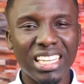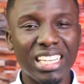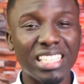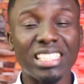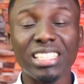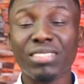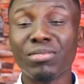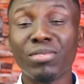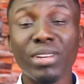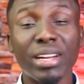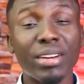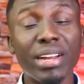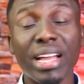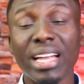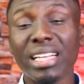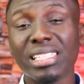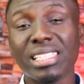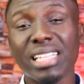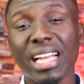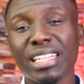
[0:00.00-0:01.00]
is a very
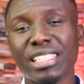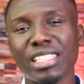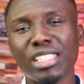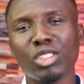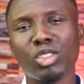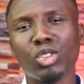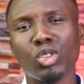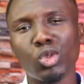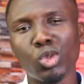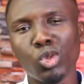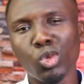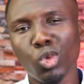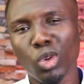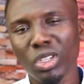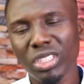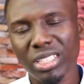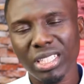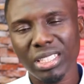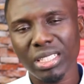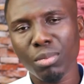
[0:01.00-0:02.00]
exciting to
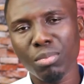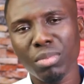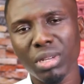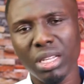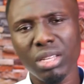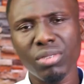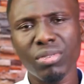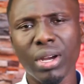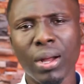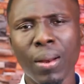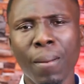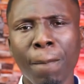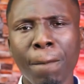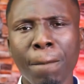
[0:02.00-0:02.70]
watch such a believer.